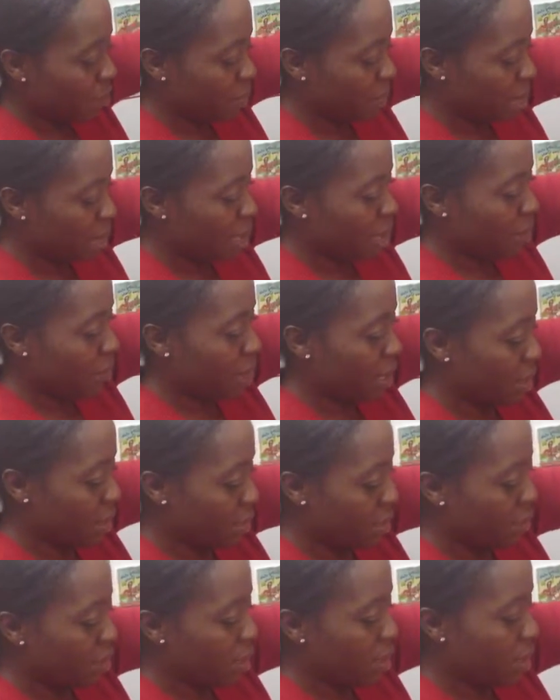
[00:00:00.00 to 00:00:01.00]
There we
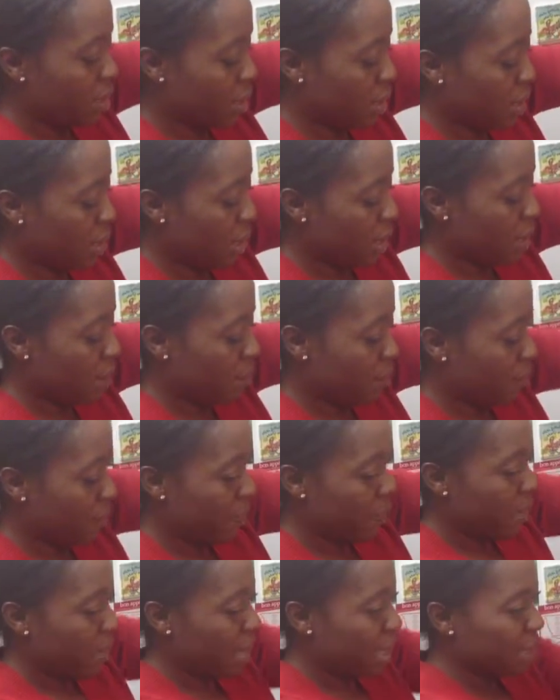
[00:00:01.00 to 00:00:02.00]
go. Yep.
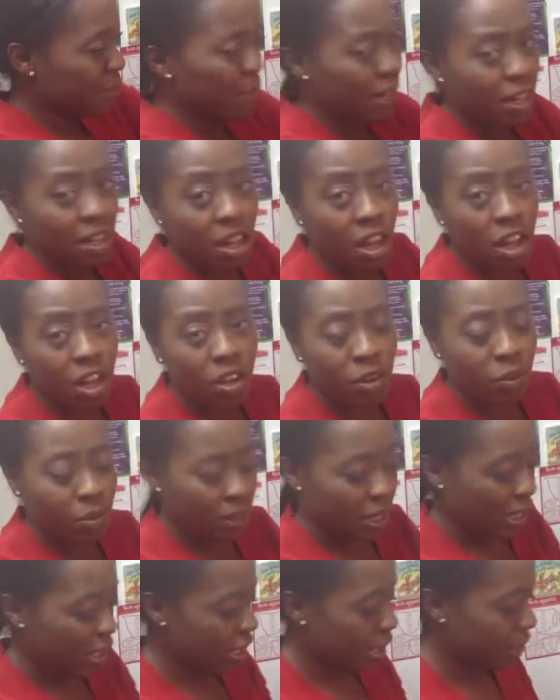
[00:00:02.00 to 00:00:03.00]
It's been a long
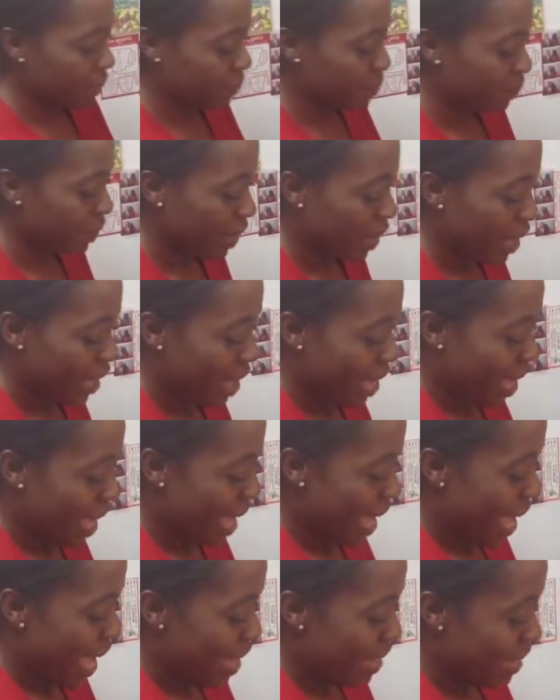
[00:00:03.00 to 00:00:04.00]
week.
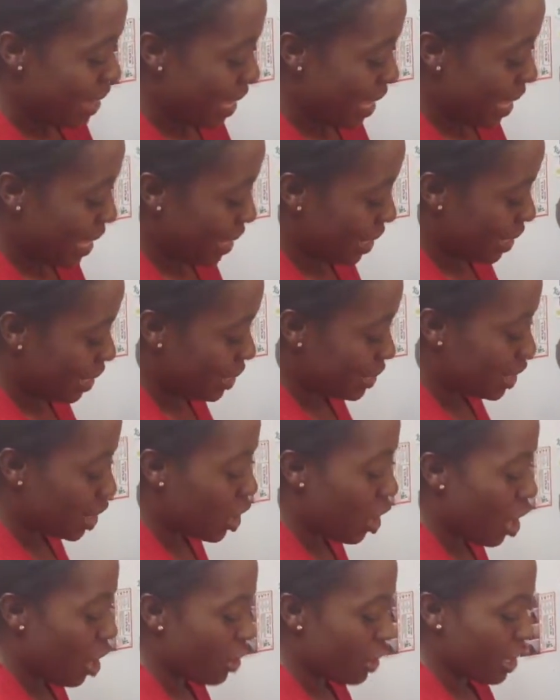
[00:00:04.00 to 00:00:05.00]
And then, to
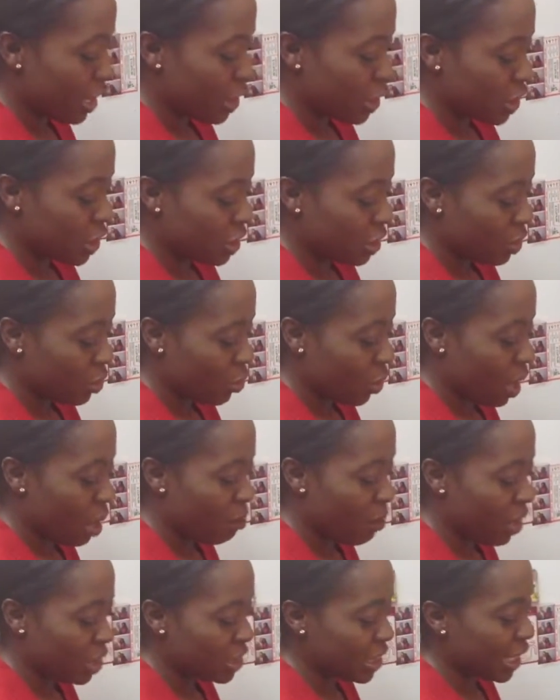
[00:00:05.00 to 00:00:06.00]
garnish, a
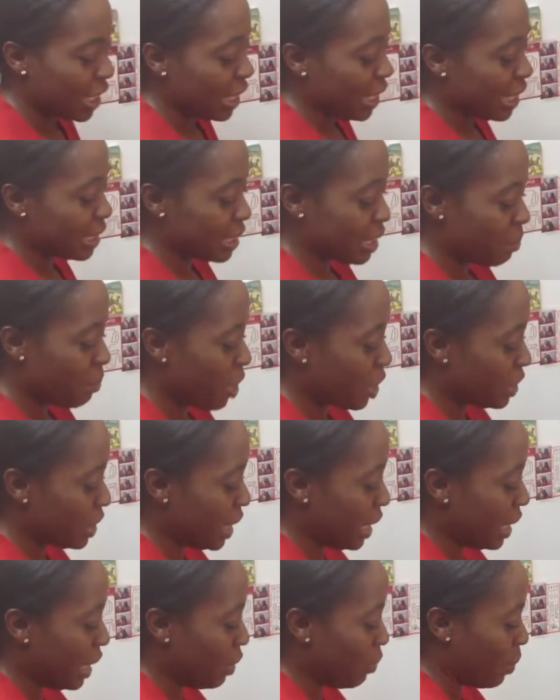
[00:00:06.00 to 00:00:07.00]
martini isn't a
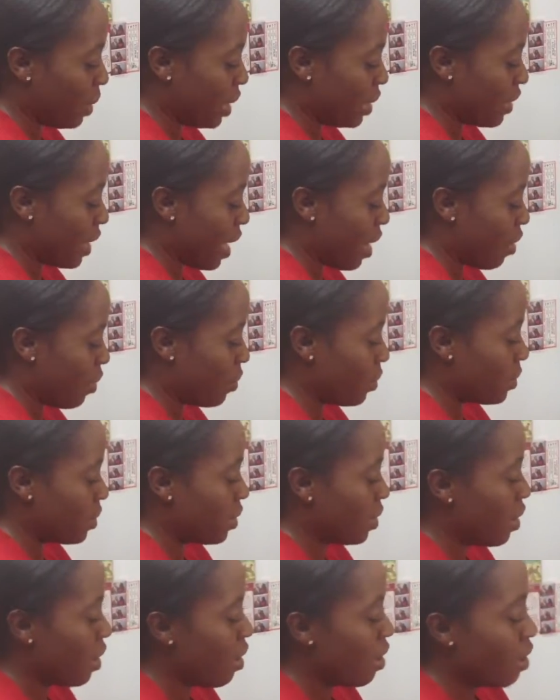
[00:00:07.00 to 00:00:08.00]
martini without
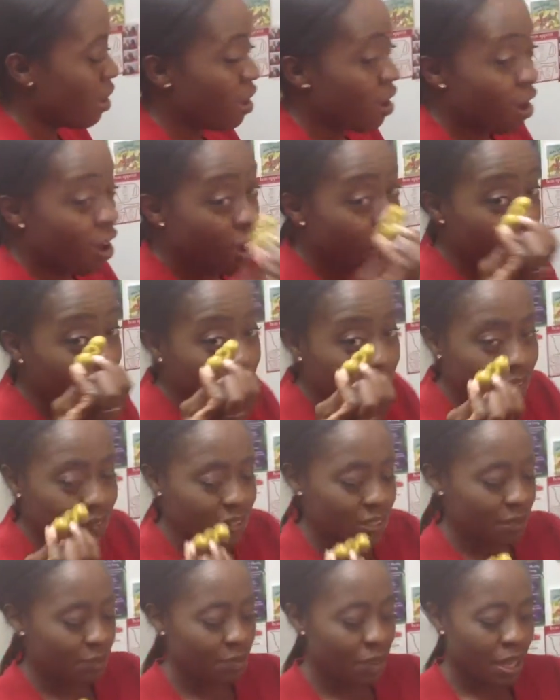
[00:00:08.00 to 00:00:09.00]

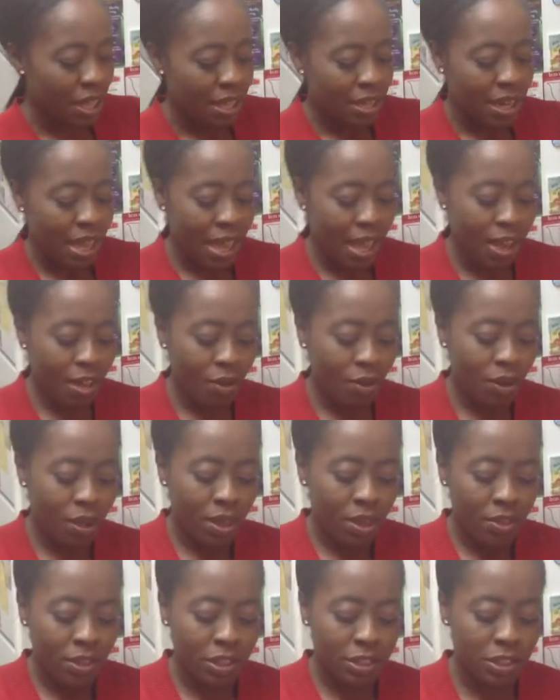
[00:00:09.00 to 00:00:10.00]
olives. Now,
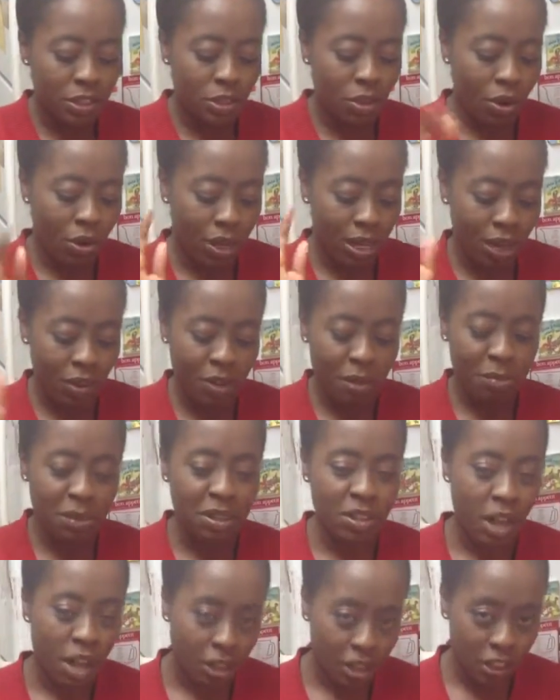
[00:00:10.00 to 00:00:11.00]
the story or the
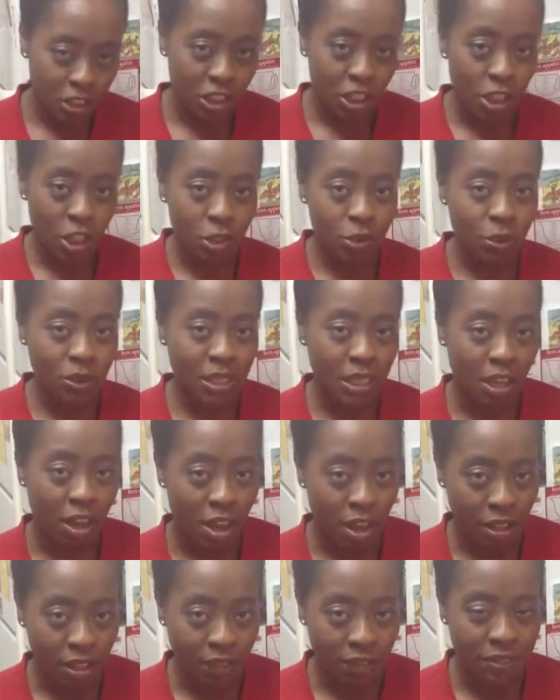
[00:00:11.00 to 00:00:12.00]
mythology goes with the
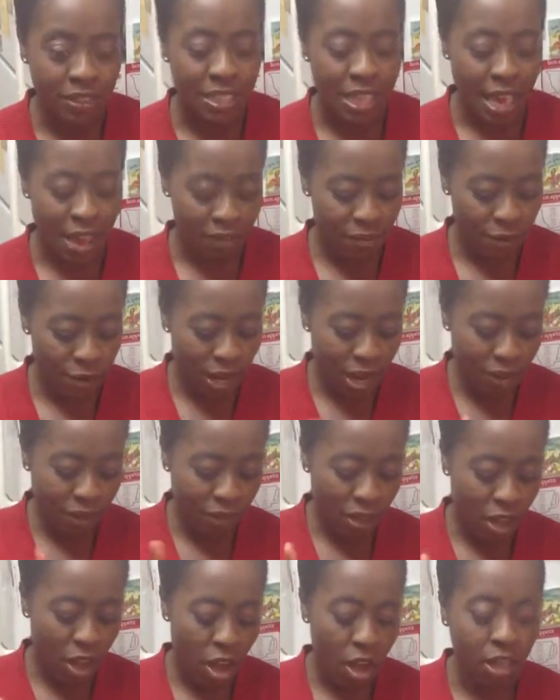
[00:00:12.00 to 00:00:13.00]
olives, that for
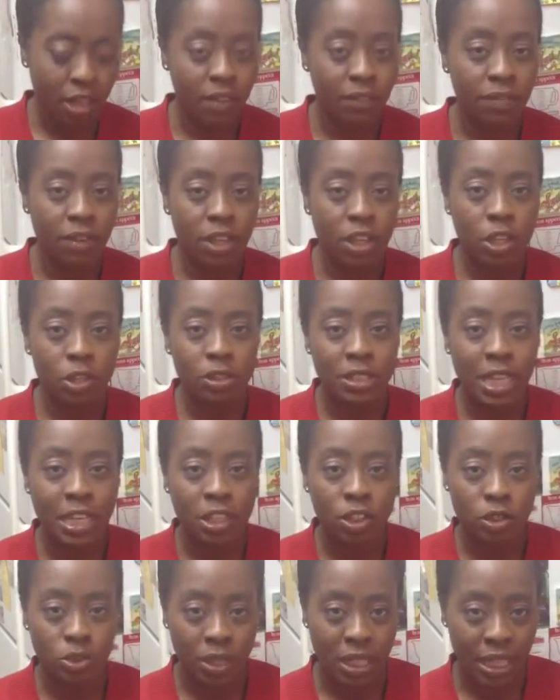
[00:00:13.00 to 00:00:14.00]
every olive, you take
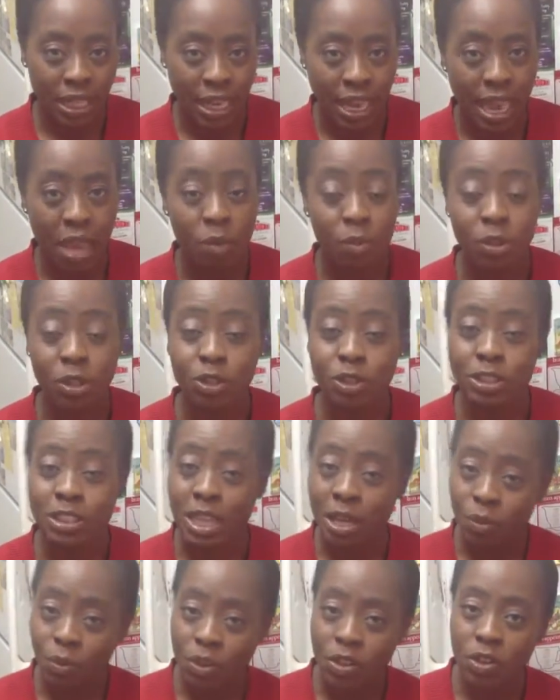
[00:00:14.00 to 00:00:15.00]
a drink. And when you're
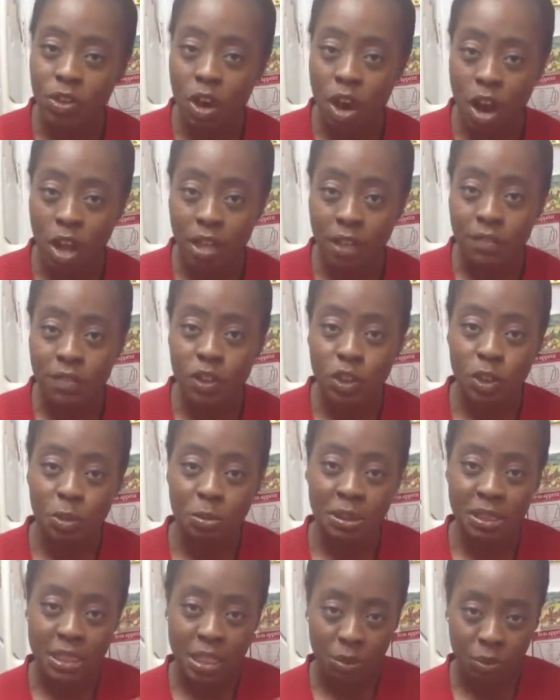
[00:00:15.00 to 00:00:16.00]
done with your olives, you should
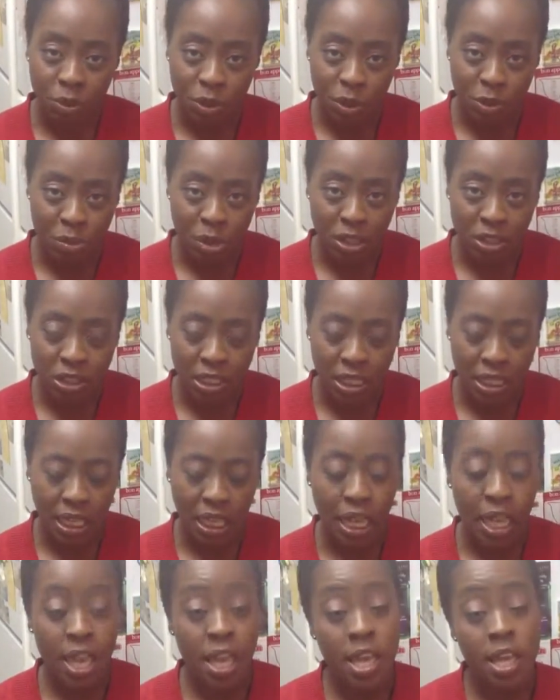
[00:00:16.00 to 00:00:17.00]
be done with your martini.
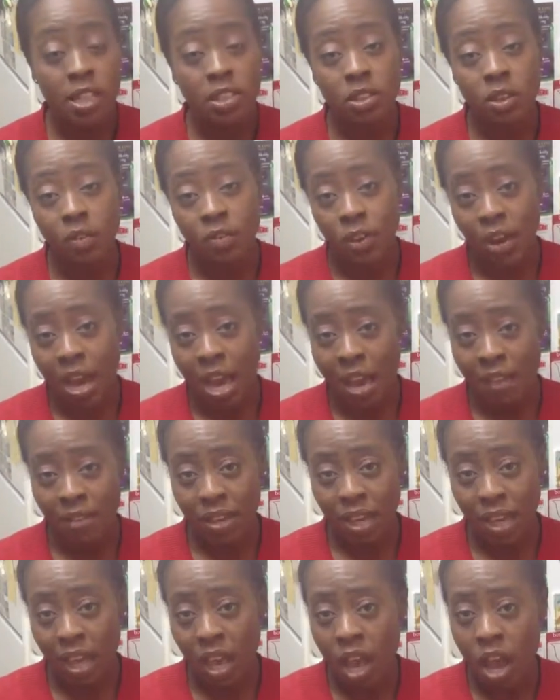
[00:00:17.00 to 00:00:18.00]
So if you're
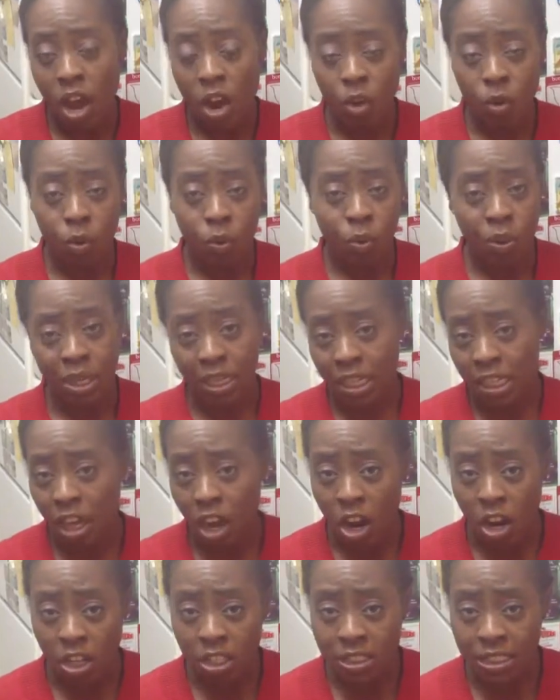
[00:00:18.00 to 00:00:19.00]
having a really
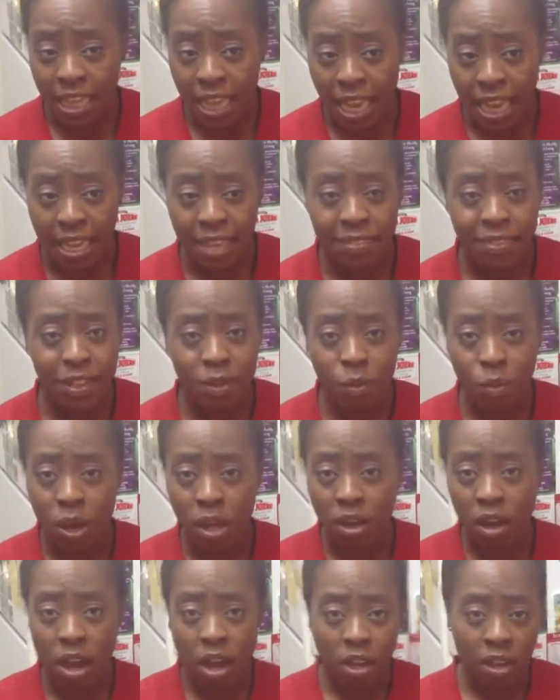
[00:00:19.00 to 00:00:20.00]
hard day, then 1
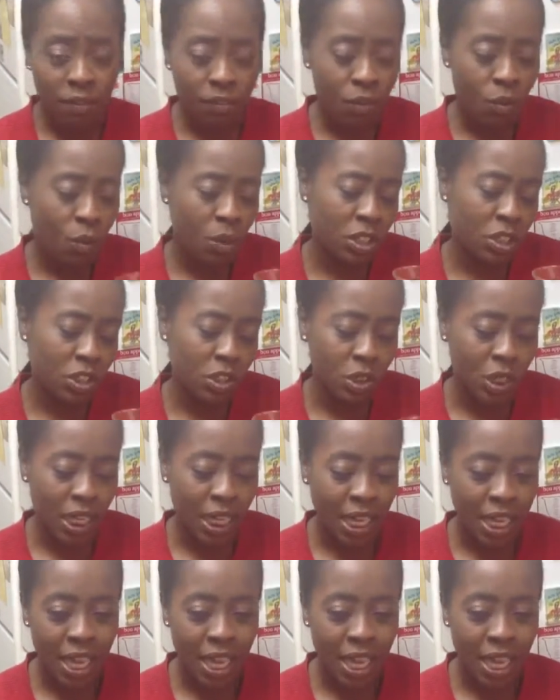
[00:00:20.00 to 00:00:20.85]
olive, 1 drink.